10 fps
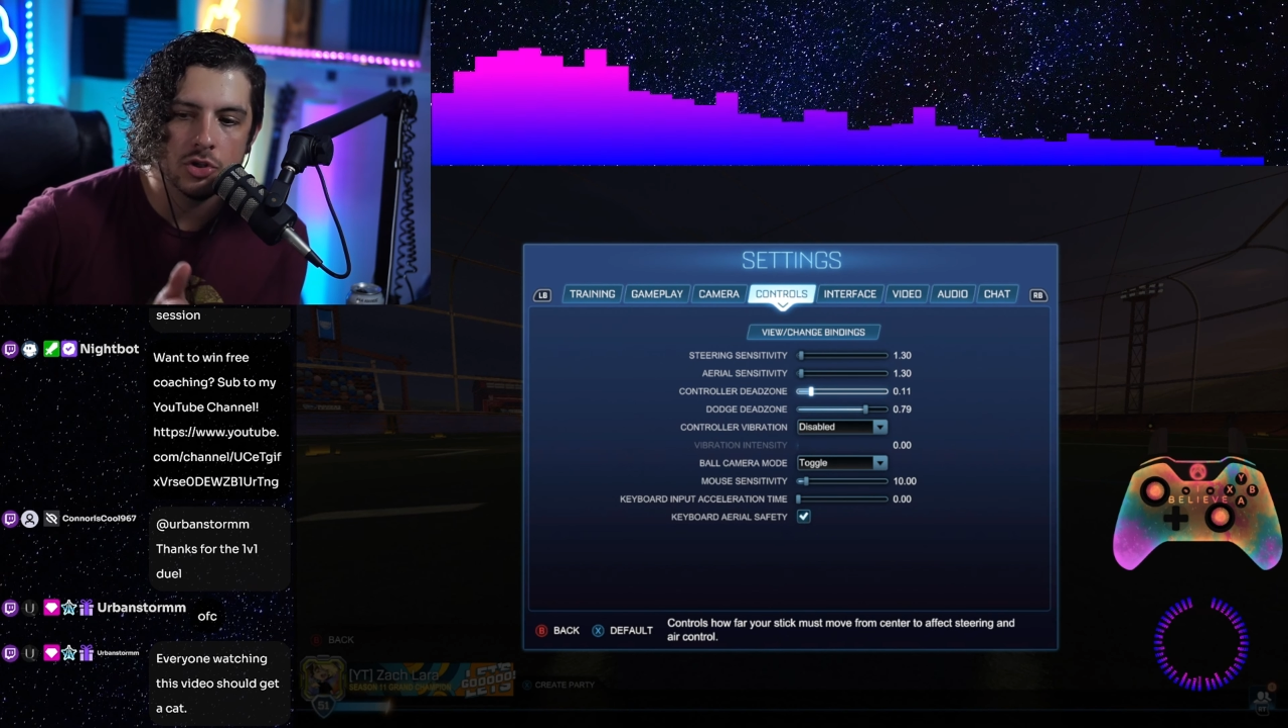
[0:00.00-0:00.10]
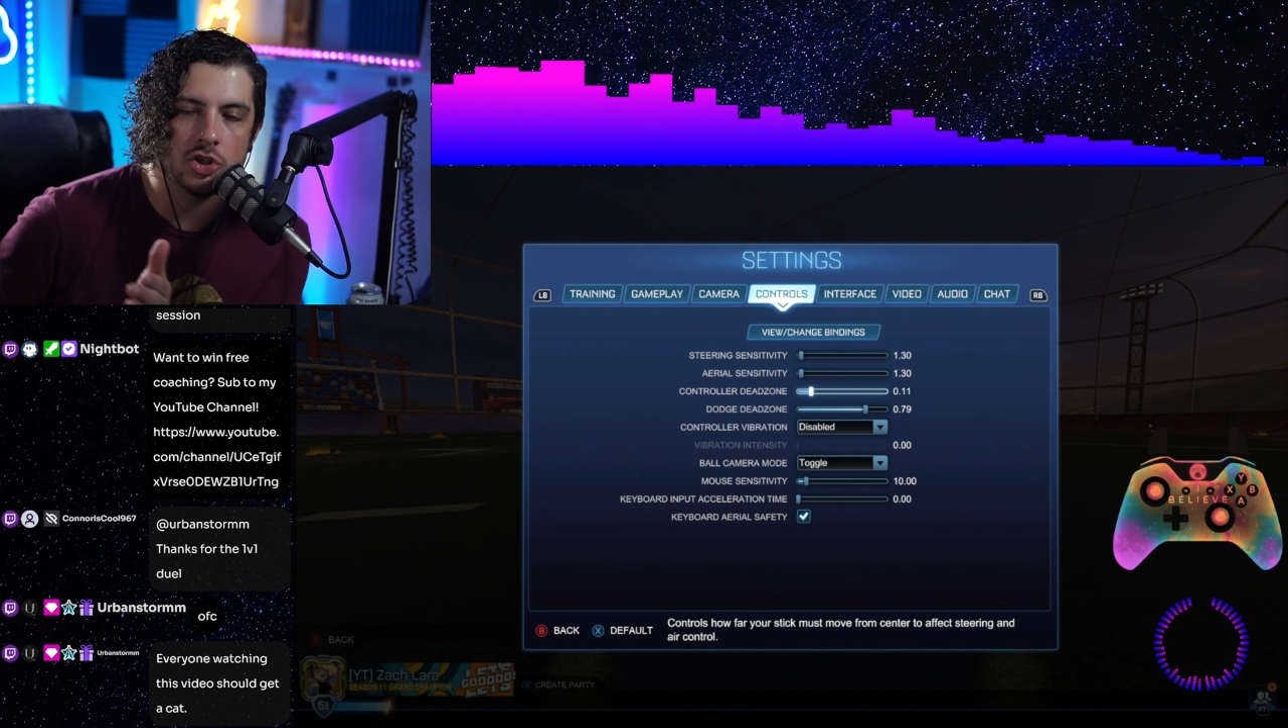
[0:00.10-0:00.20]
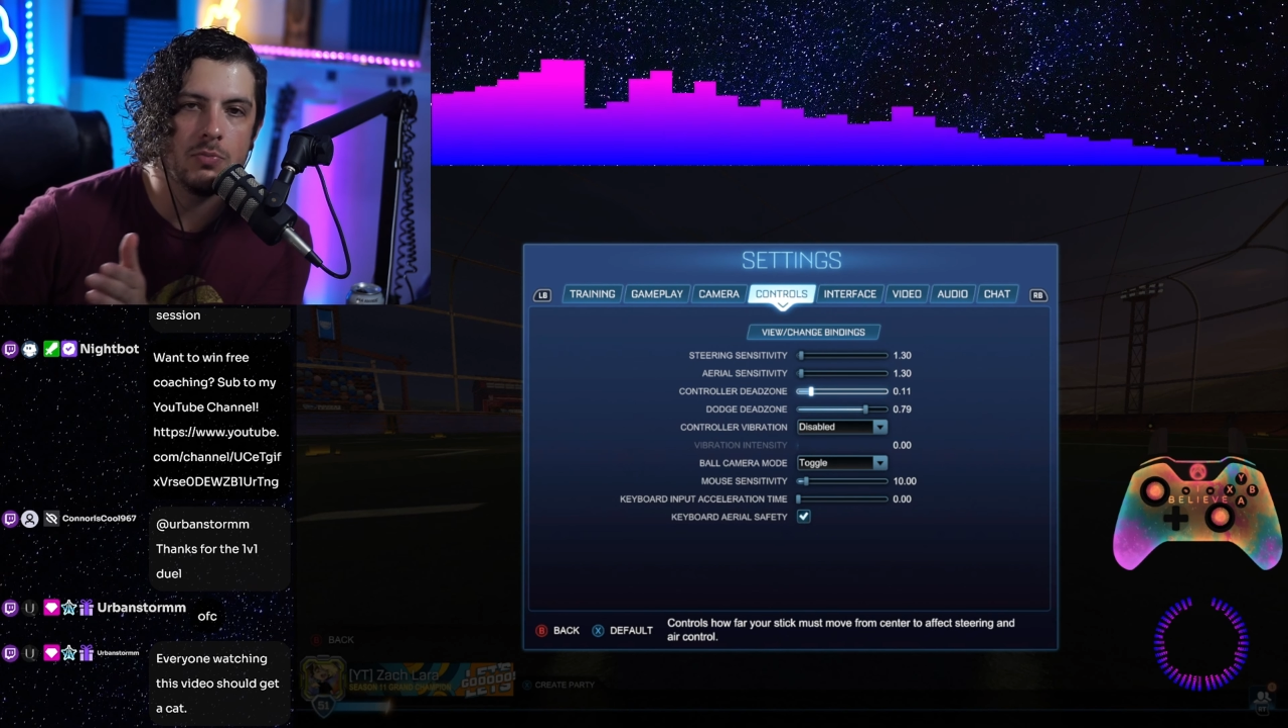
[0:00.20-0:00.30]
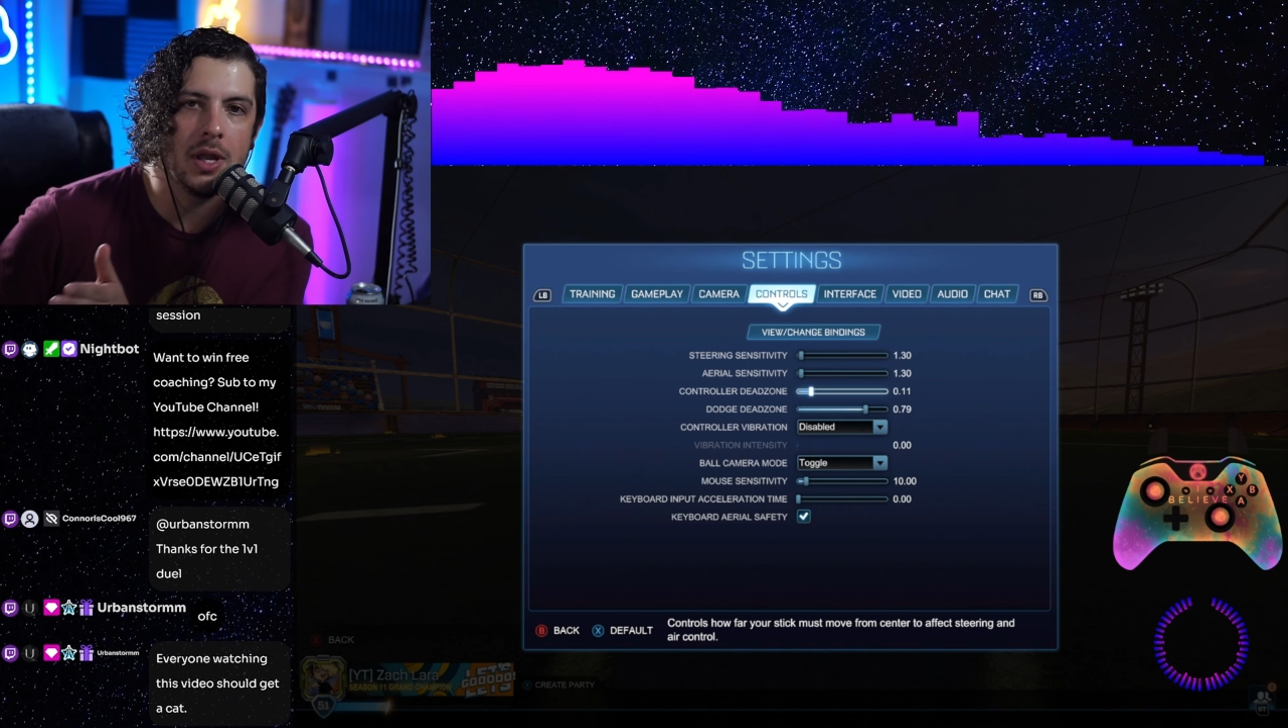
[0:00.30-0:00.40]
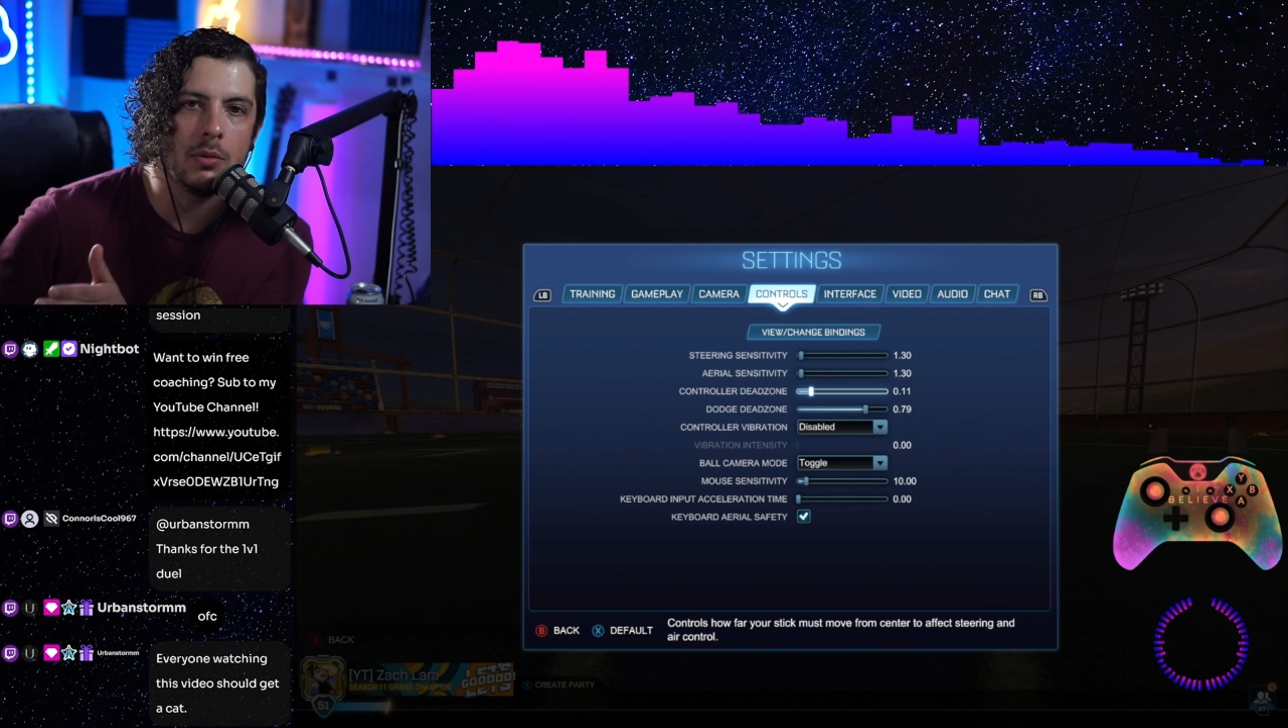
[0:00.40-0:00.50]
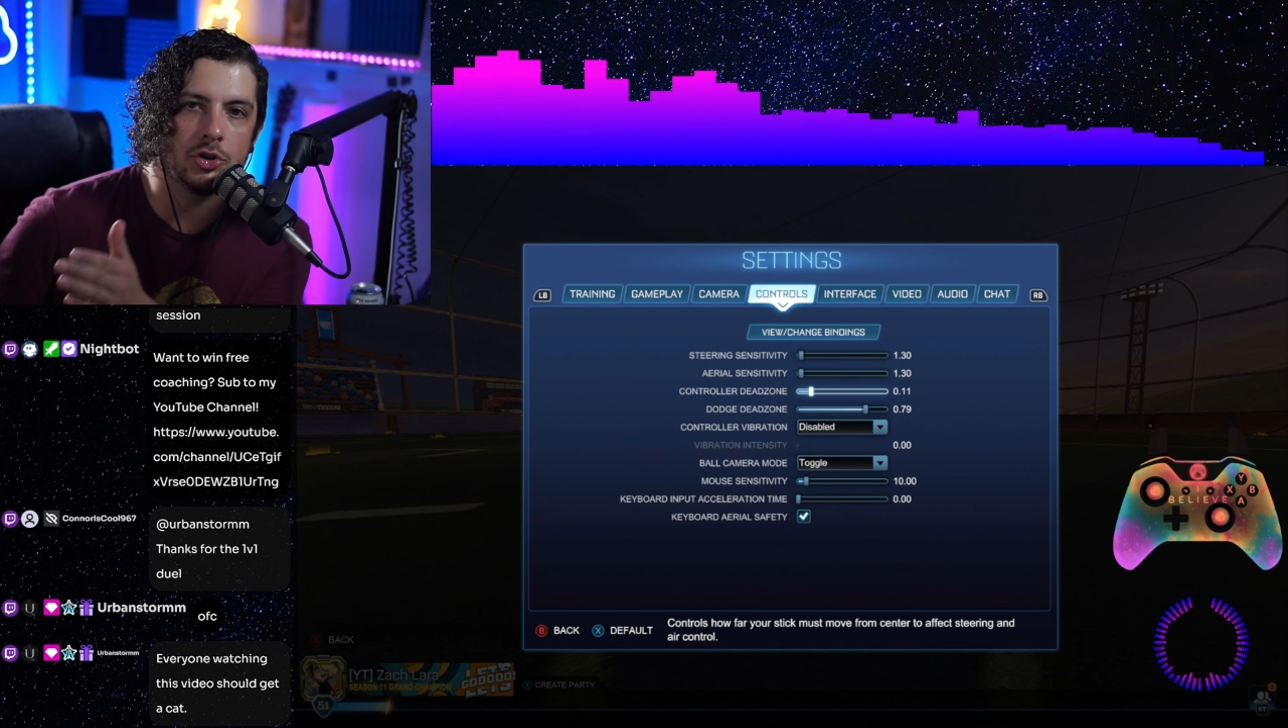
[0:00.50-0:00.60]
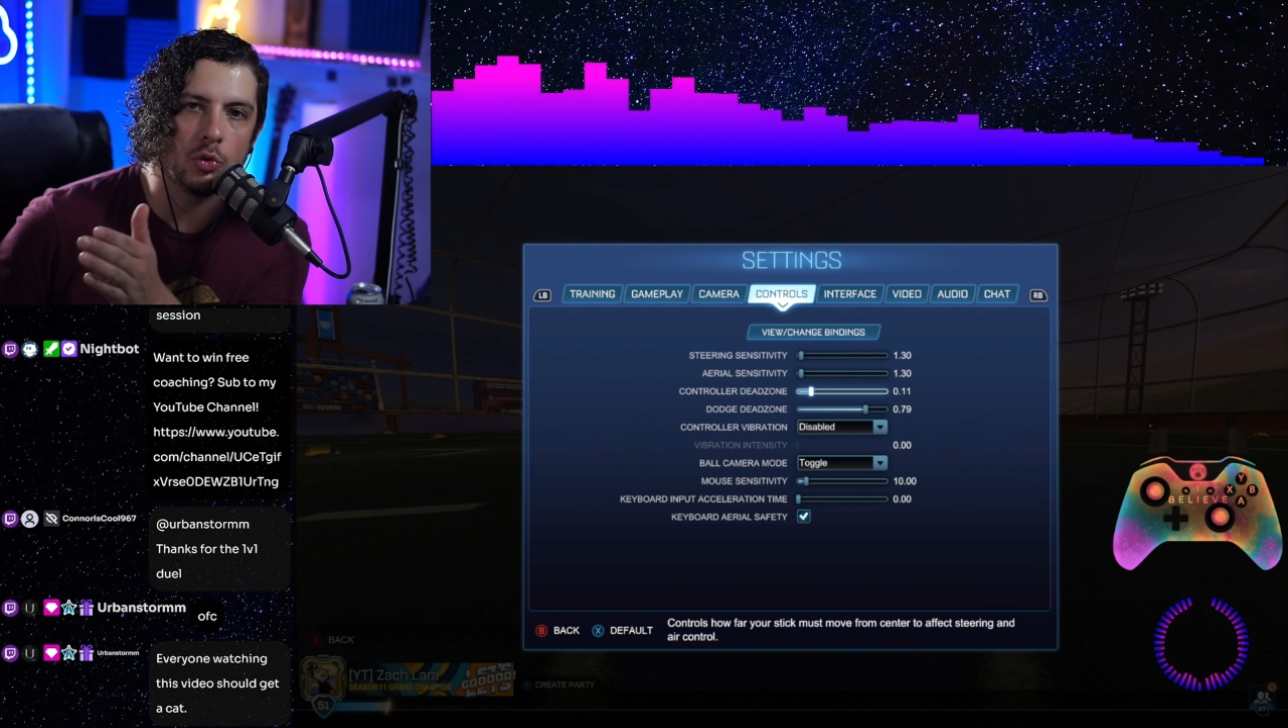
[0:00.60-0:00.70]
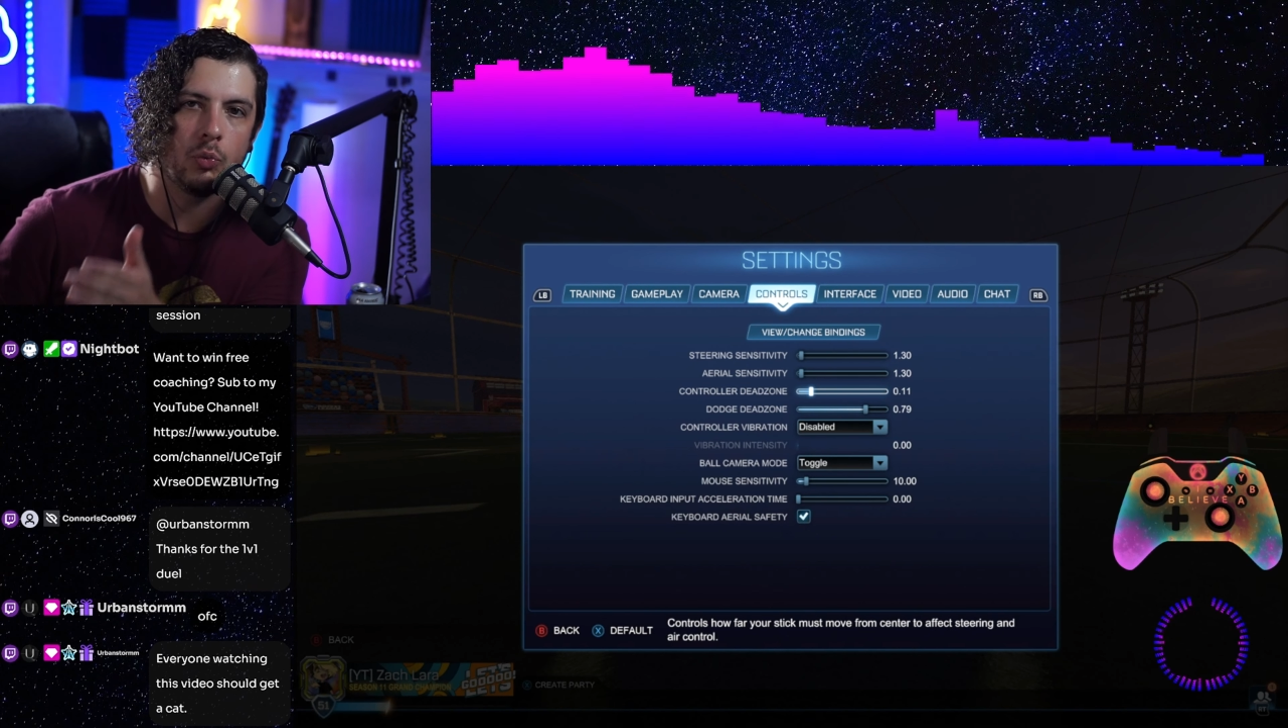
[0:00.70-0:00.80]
to be able to